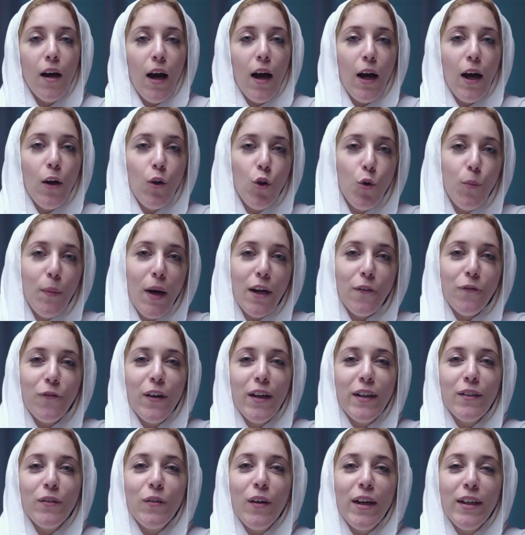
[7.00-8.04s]
Hello my
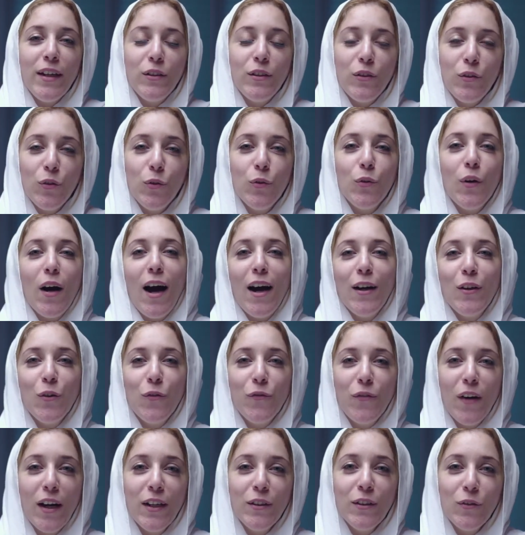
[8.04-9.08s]
friend, grade 2. Are you
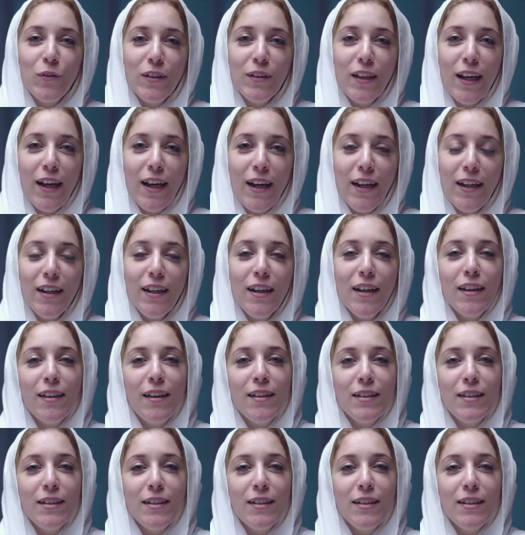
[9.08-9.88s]
fine today?